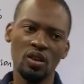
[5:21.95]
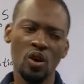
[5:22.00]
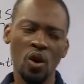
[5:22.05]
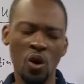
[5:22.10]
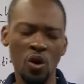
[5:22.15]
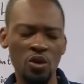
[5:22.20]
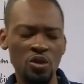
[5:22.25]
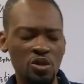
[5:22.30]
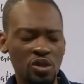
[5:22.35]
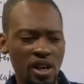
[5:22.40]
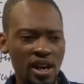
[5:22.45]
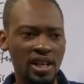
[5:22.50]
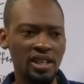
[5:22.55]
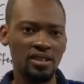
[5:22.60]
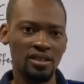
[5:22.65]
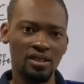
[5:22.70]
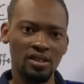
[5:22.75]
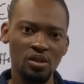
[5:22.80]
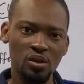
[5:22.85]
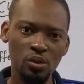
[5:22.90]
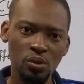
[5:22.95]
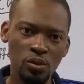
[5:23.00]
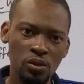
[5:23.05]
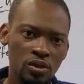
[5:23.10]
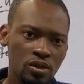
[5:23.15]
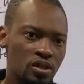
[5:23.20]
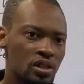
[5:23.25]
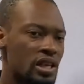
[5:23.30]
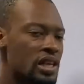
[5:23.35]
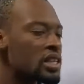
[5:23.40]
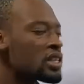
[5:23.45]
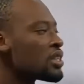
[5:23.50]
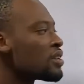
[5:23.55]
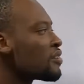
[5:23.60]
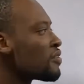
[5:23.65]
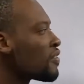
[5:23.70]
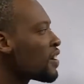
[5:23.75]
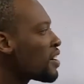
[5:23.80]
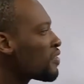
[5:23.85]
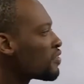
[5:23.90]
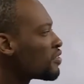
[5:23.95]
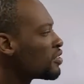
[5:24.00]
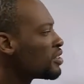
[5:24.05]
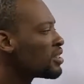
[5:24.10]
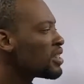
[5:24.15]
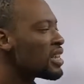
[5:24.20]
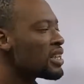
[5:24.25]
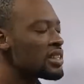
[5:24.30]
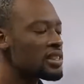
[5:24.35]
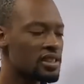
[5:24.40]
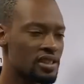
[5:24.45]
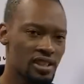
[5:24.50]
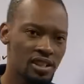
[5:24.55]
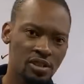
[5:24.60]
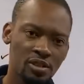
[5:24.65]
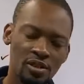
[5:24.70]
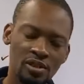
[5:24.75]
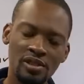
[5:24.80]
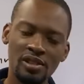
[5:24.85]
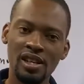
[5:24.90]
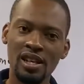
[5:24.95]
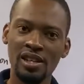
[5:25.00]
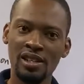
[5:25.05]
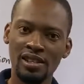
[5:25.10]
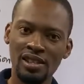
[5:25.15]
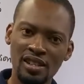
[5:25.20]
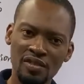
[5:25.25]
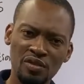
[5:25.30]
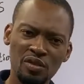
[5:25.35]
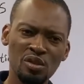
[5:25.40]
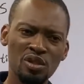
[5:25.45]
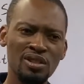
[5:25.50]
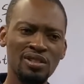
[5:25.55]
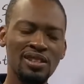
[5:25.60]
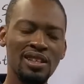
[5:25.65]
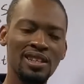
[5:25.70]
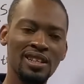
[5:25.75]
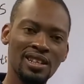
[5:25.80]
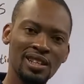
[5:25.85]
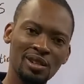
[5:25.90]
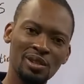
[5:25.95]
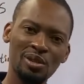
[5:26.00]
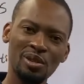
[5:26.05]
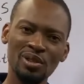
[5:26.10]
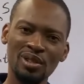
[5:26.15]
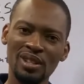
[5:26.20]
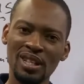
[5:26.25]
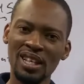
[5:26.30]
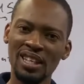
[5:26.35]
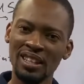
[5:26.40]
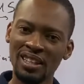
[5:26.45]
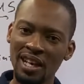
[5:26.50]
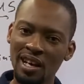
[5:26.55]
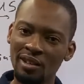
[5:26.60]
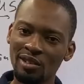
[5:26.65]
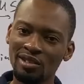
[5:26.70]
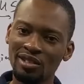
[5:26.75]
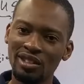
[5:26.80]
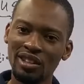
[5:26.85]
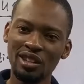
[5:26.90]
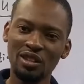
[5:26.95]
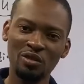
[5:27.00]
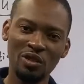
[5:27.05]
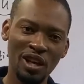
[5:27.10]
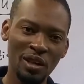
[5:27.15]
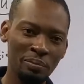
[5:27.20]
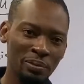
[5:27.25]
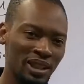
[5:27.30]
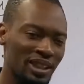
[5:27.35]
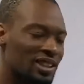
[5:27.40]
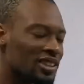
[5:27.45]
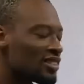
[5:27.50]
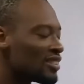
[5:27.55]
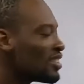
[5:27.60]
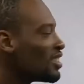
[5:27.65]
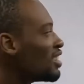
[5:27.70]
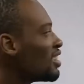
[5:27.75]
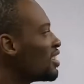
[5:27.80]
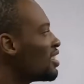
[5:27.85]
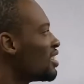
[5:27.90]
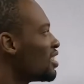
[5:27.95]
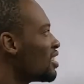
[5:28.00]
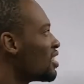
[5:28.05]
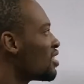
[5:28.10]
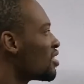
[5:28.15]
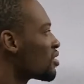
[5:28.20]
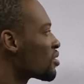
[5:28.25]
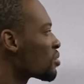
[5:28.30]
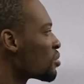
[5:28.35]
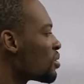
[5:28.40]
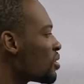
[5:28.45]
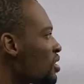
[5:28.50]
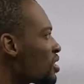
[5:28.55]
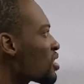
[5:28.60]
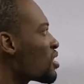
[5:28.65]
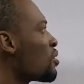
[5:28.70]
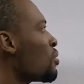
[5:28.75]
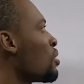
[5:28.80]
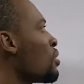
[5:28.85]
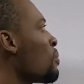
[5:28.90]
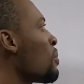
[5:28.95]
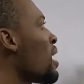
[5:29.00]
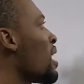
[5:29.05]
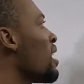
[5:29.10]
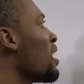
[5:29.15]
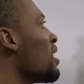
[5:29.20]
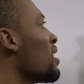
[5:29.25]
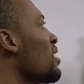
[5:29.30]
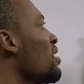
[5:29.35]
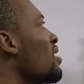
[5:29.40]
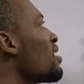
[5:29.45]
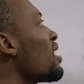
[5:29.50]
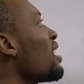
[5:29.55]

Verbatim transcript: one hundred, two hundred, five hundred, six hundred, seven hundred, eight hundred, nine hundred, one million, so long the number is